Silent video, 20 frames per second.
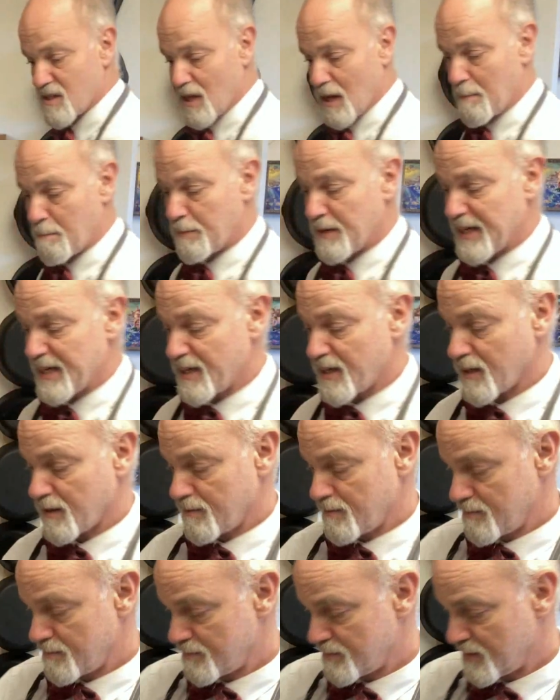the
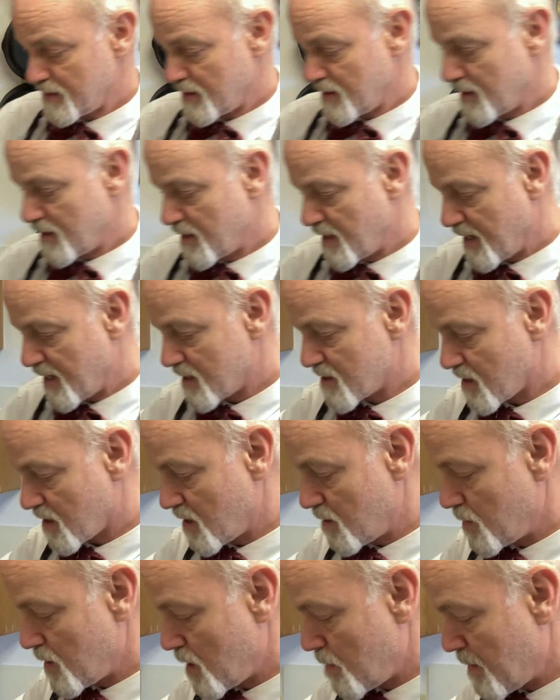clink that's
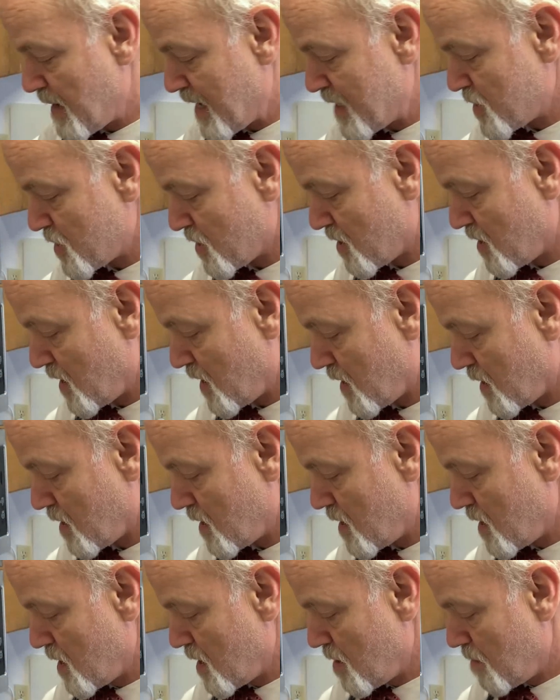going to be the magic
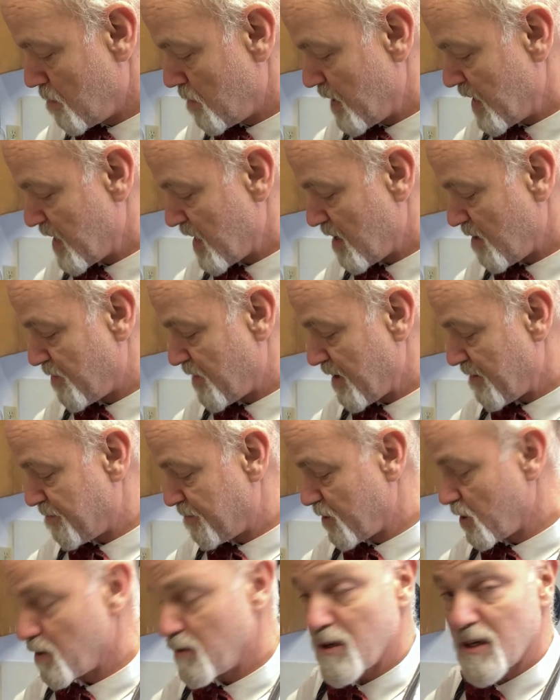thing. But if the
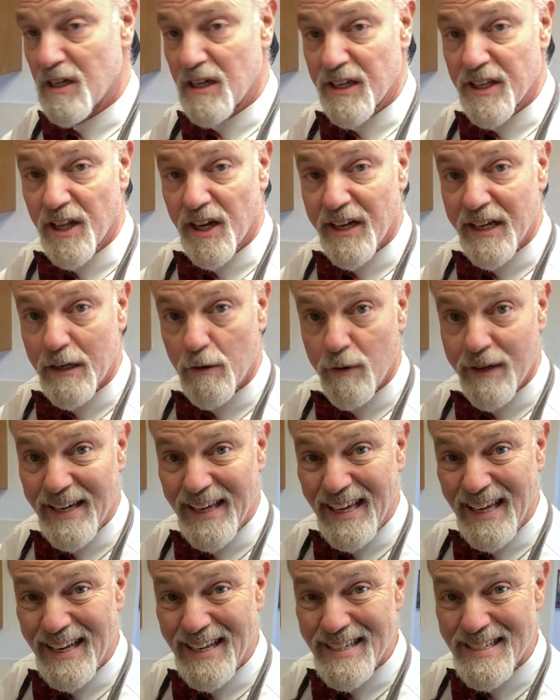fluid, the
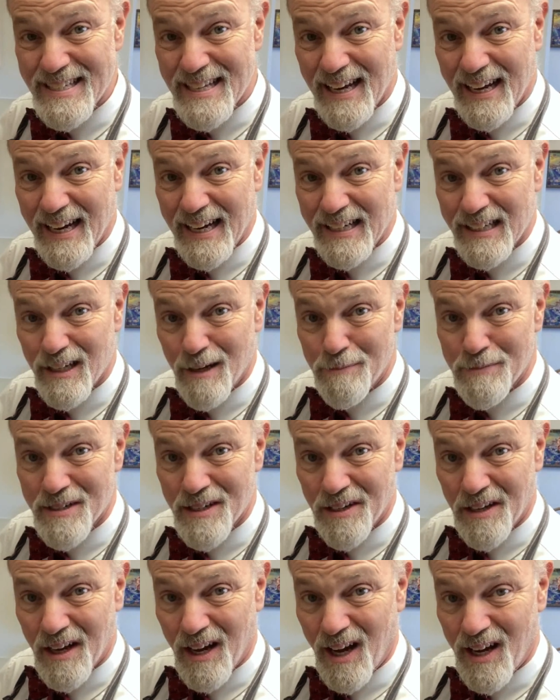liquid inside
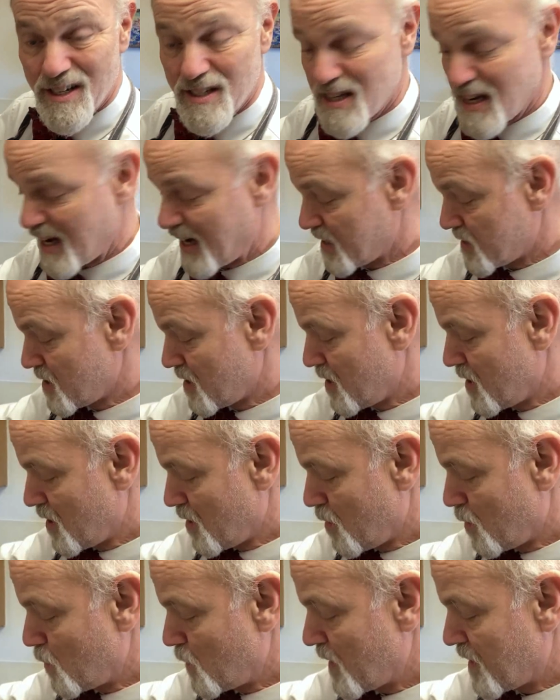comes in contact
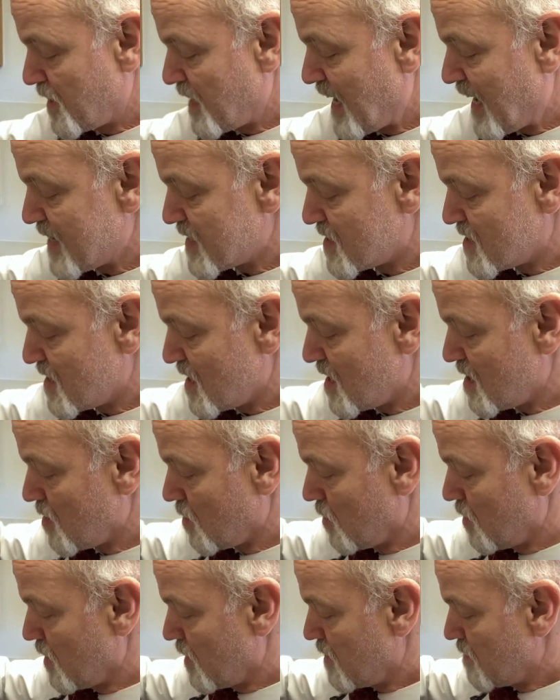with that
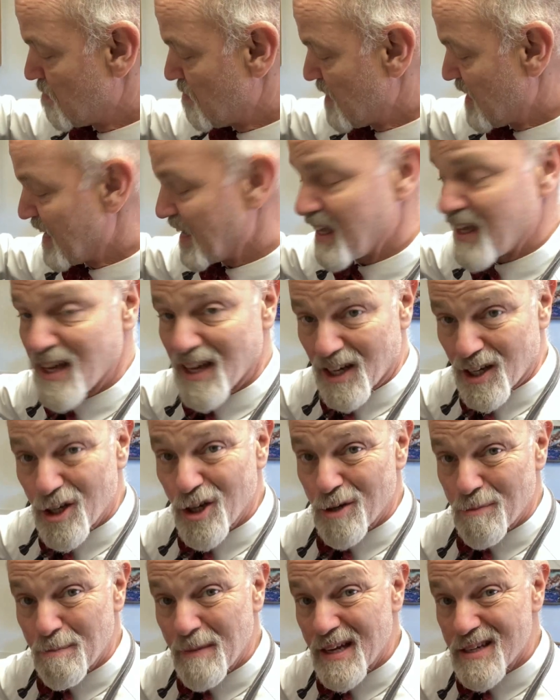seal, it
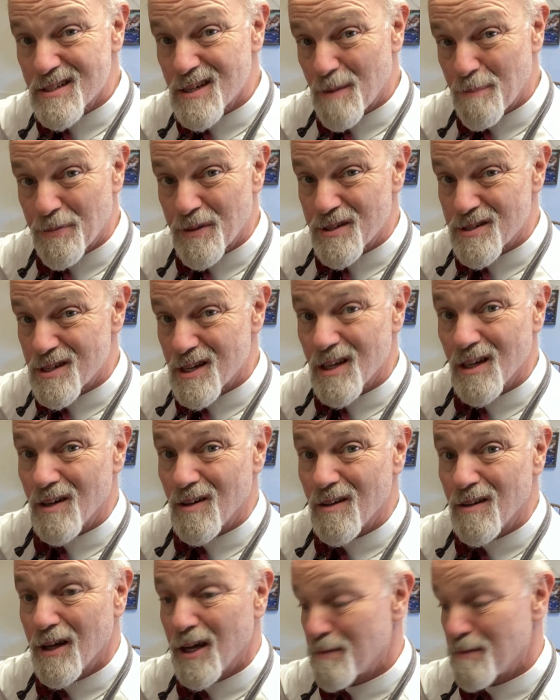could mess up the seal